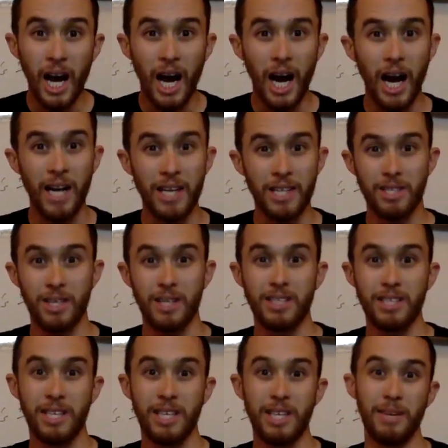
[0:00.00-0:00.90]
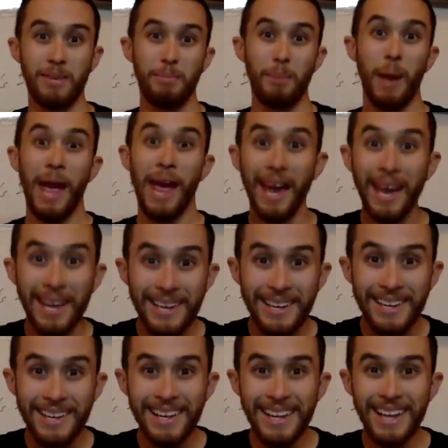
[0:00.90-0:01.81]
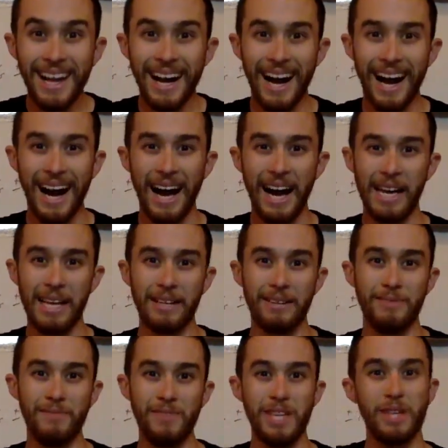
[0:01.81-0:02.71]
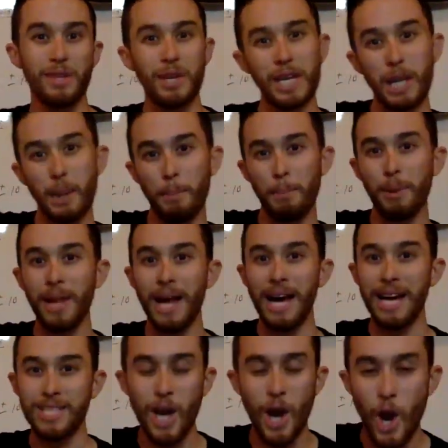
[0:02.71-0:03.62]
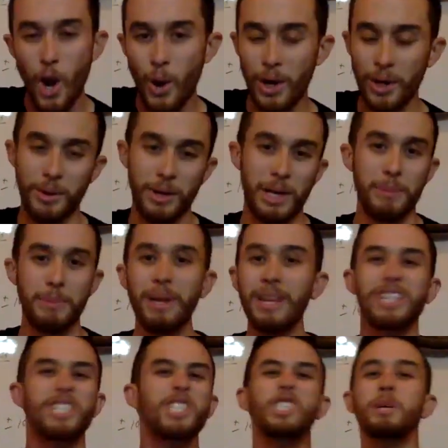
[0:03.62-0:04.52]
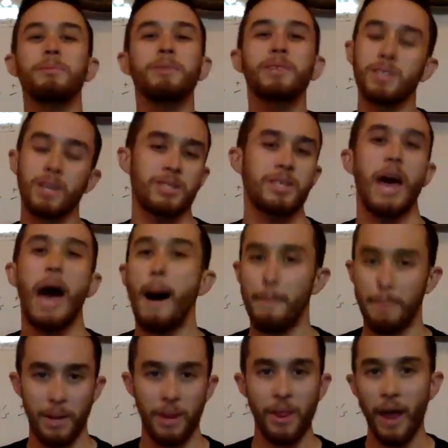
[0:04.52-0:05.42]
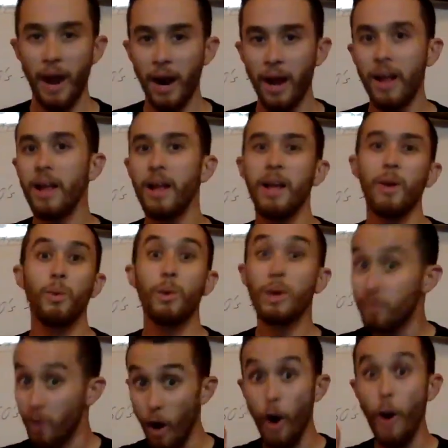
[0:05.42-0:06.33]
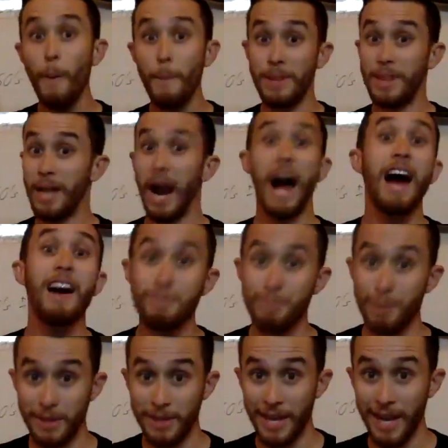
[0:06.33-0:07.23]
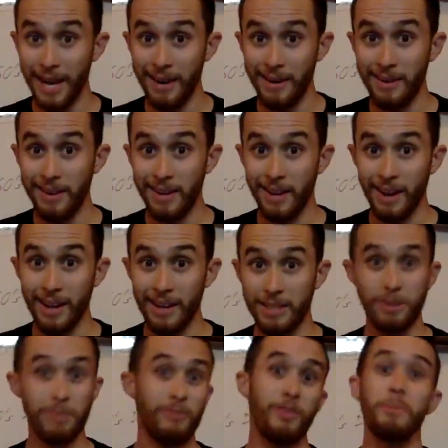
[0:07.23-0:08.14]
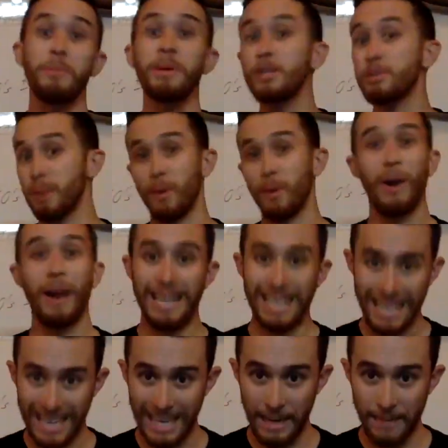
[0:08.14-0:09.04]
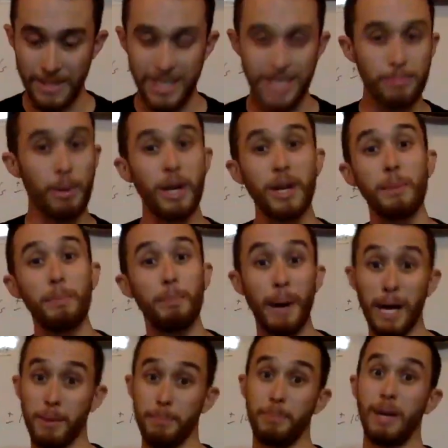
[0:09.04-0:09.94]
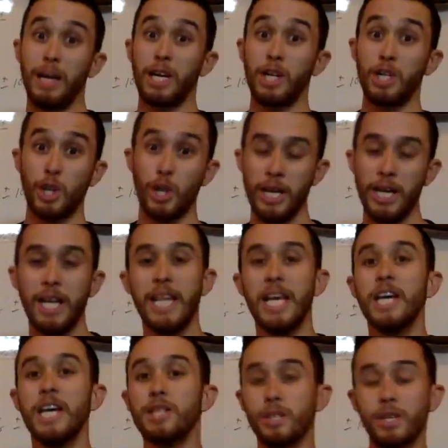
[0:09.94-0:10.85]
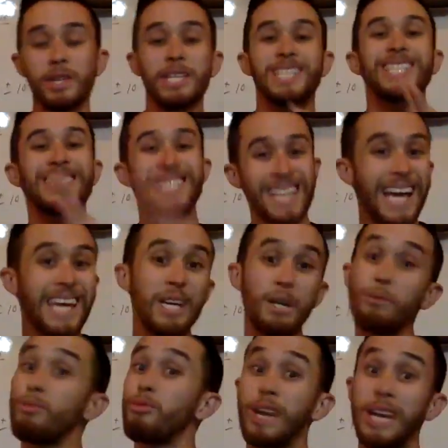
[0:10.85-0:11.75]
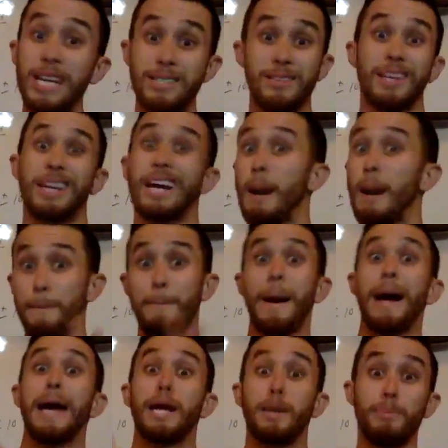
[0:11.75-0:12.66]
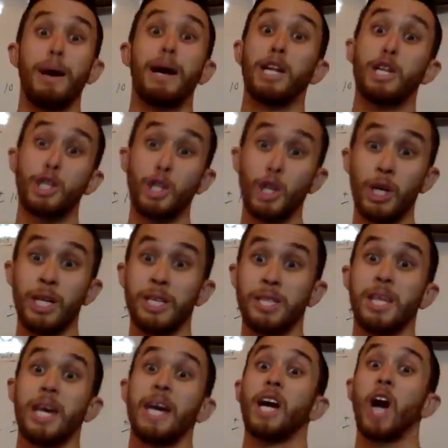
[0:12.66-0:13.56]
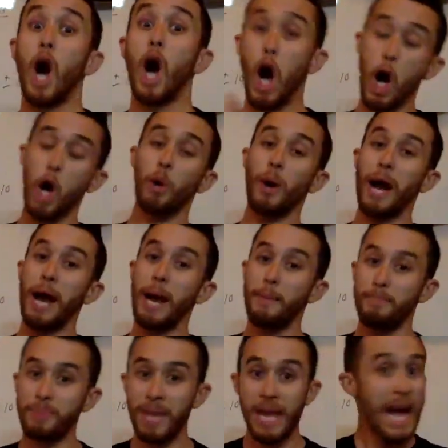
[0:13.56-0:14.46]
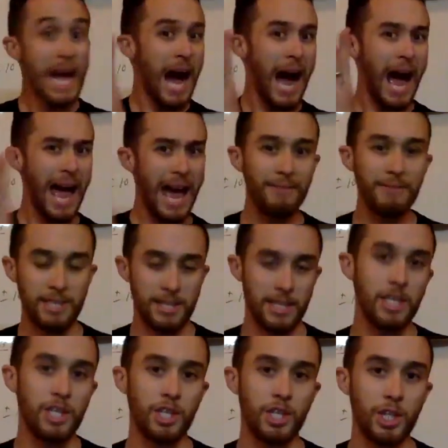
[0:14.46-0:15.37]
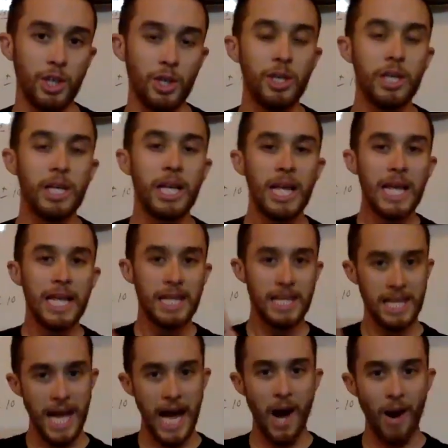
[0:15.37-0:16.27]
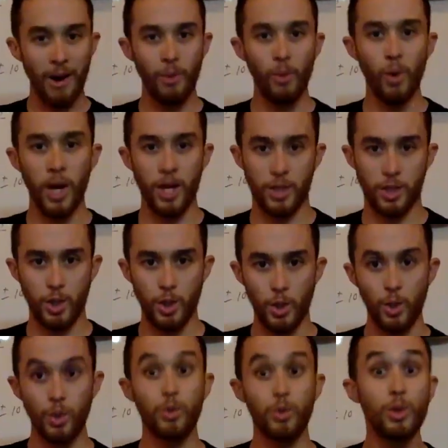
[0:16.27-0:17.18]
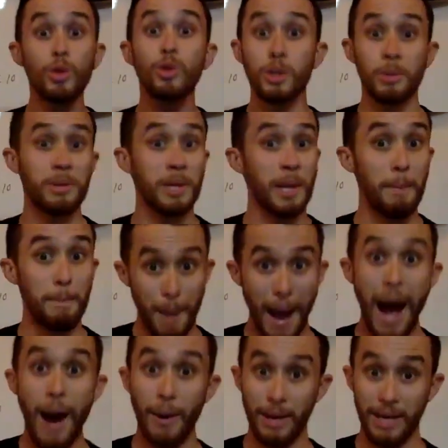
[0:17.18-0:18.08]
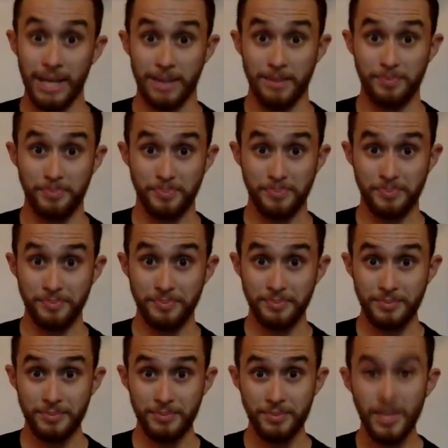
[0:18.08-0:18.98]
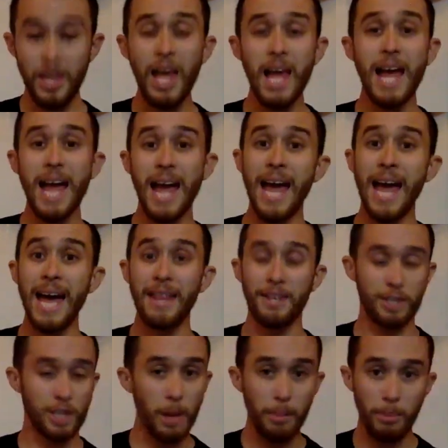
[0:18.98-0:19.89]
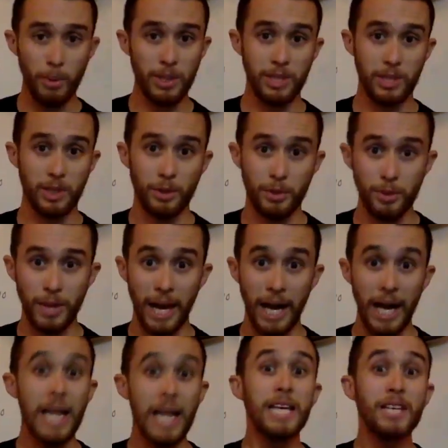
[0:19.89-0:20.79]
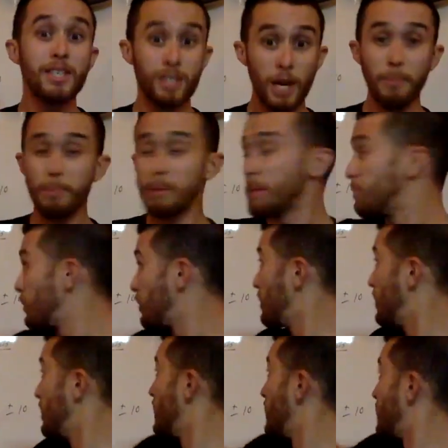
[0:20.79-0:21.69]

I start to get pain. I either hit a plateau, I don't get any better. Like something starts to happen on it. I've been there. All right, so for me, it's my right knee. That's part of the bike body journey. So then the second phase of the kind of bike body journey is like, all right, I have this issue. Now I want to do something about it. And there's a couple ways to go through that. Some people